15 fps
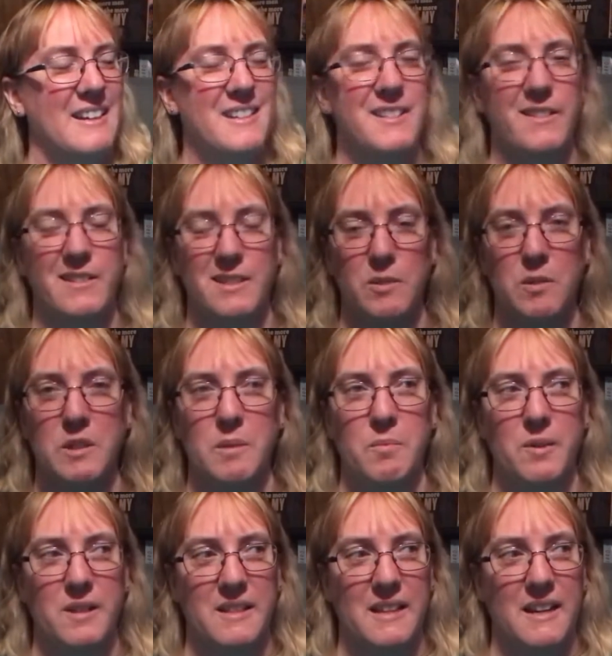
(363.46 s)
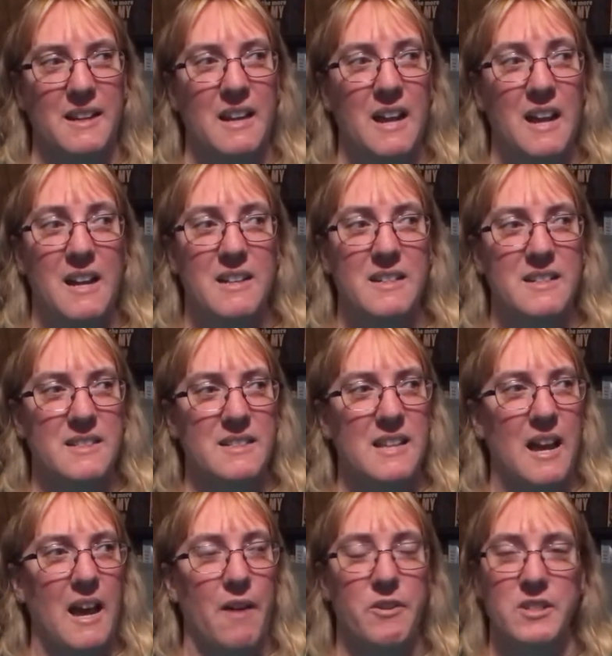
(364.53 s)
And so this was a book that
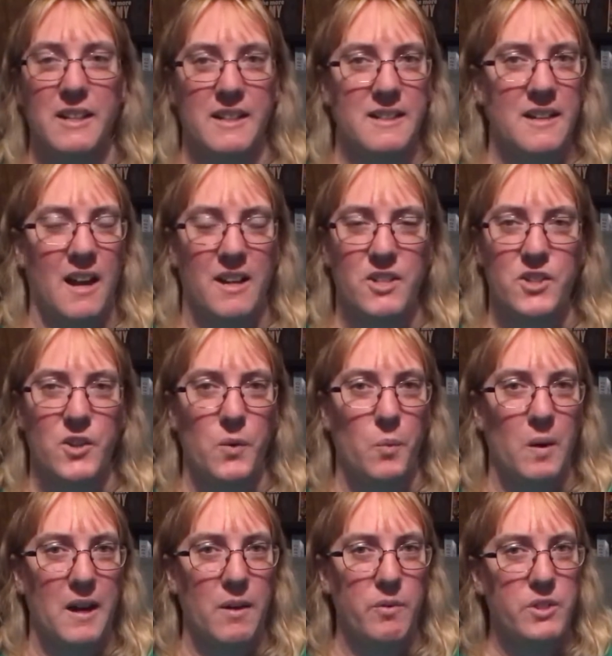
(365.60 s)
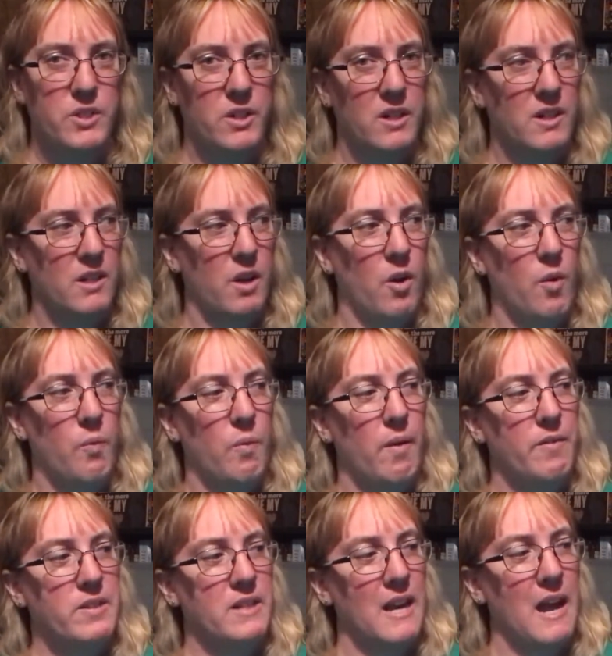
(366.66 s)
I was like not sure where it was going to go and what
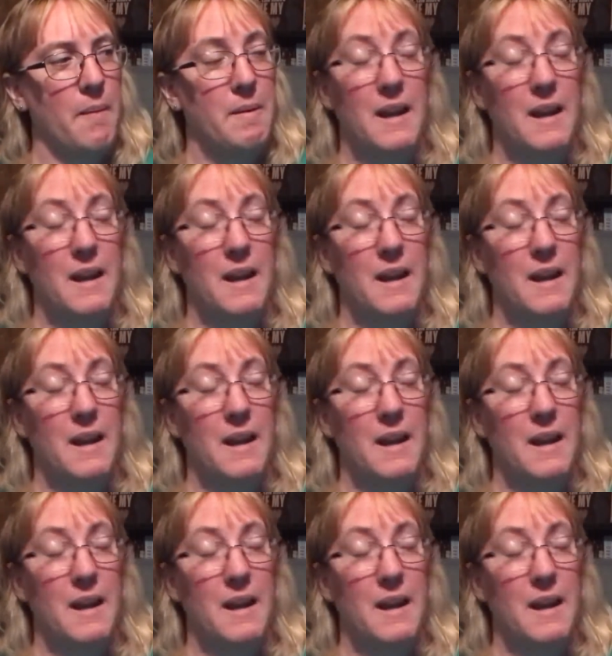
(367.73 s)
was going to happen.